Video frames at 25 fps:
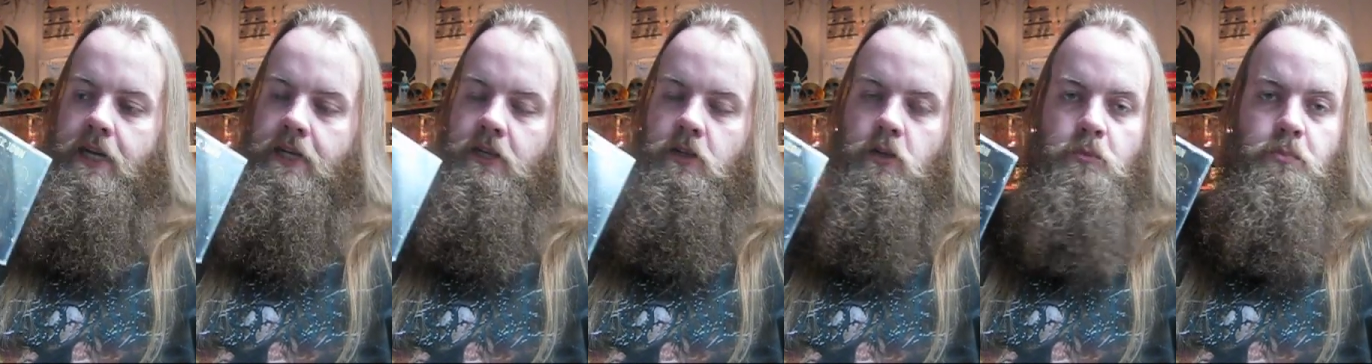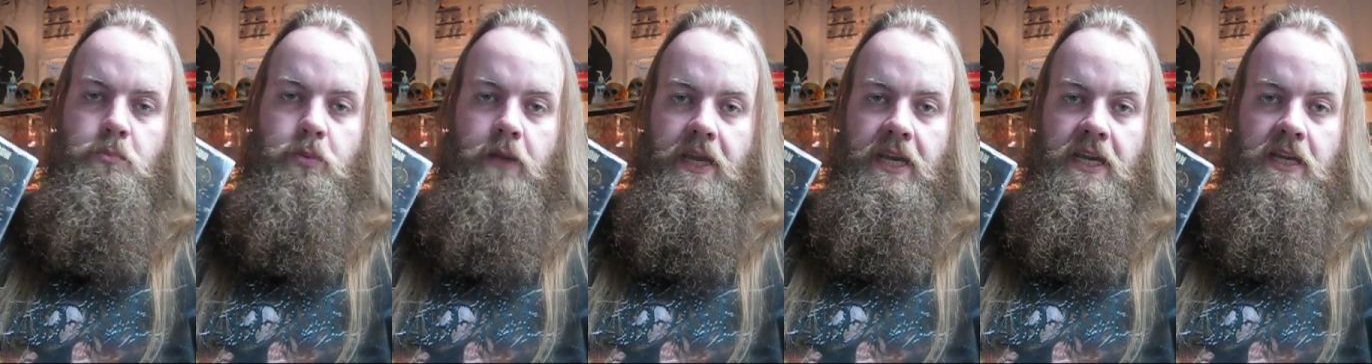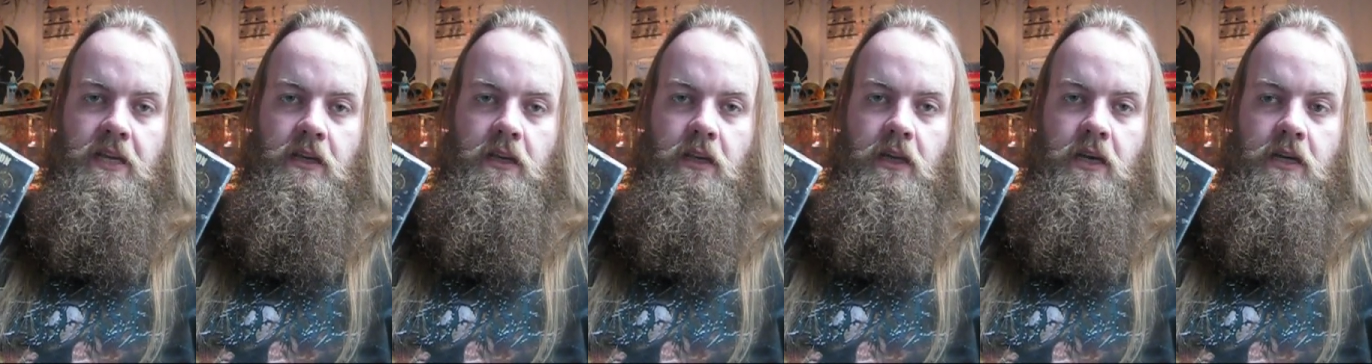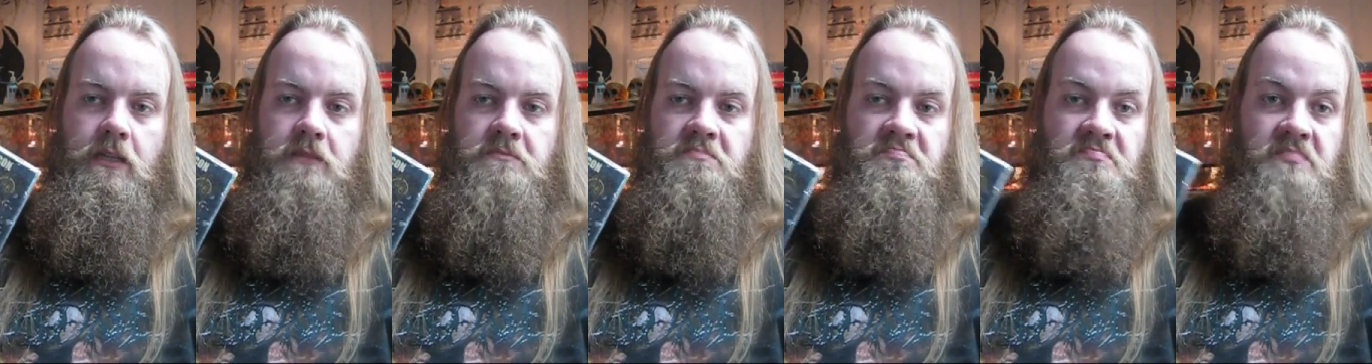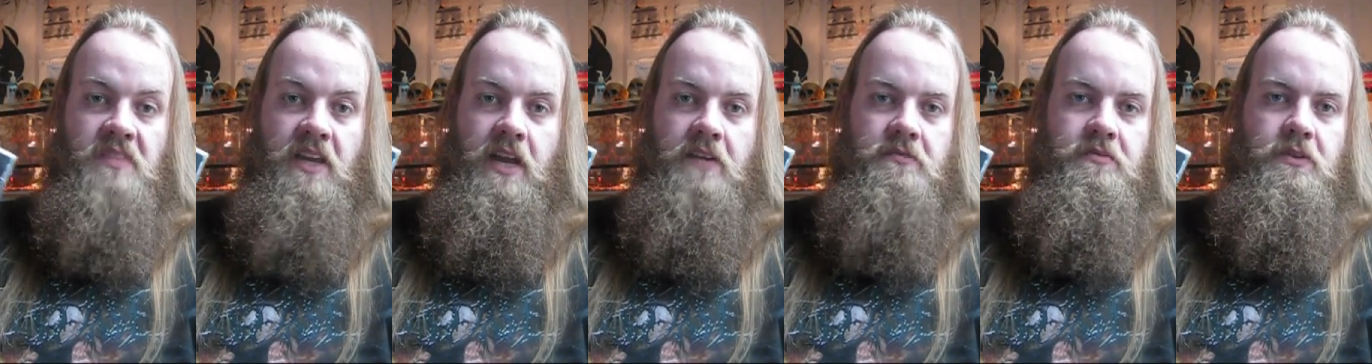I don't play it a lot
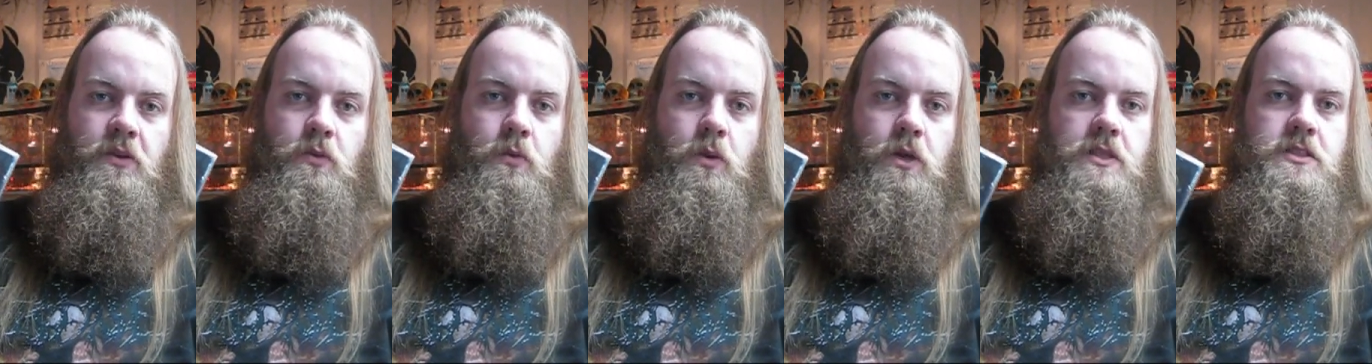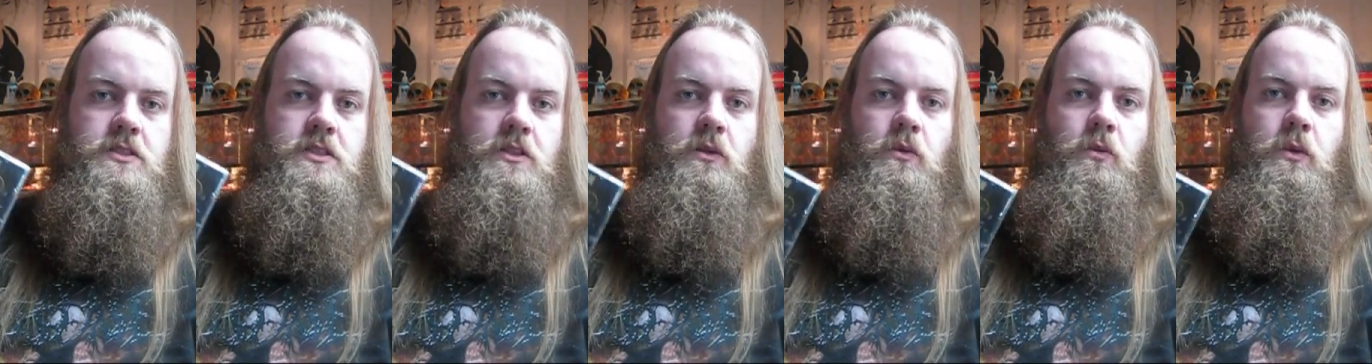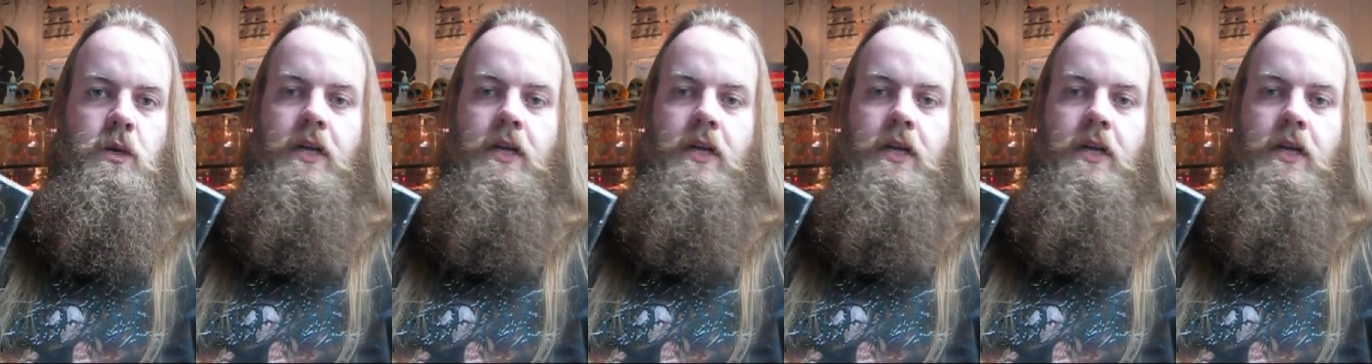every once in a